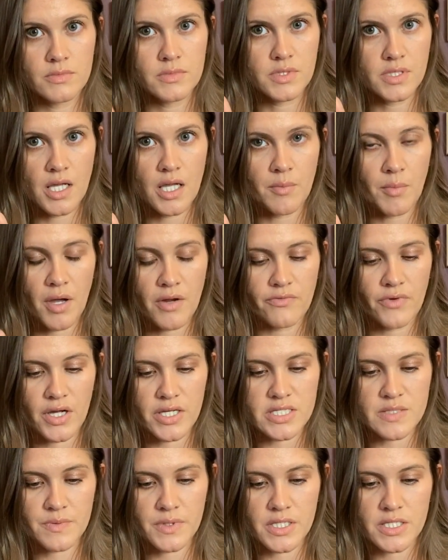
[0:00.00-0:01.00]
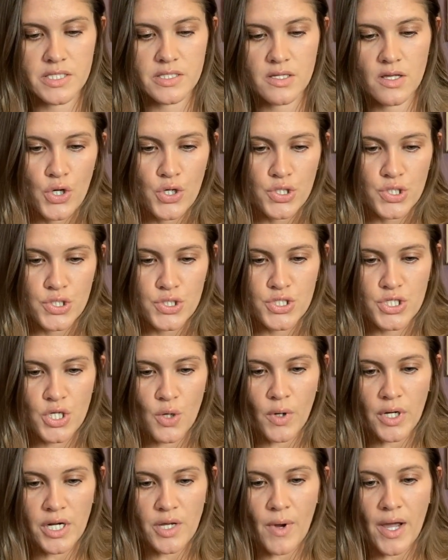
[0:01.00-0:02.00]
take my advice, please.
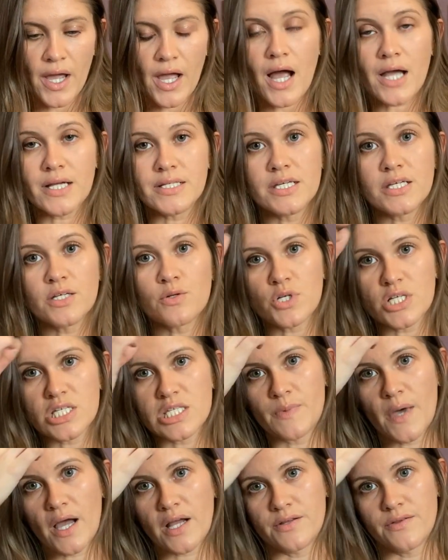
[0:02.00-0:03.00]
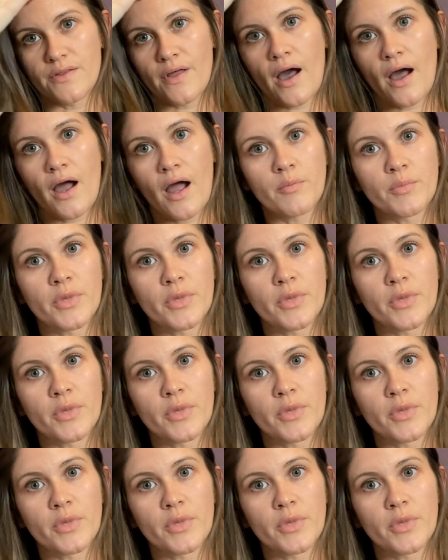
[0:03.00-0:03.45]
So anyway, I did respect that.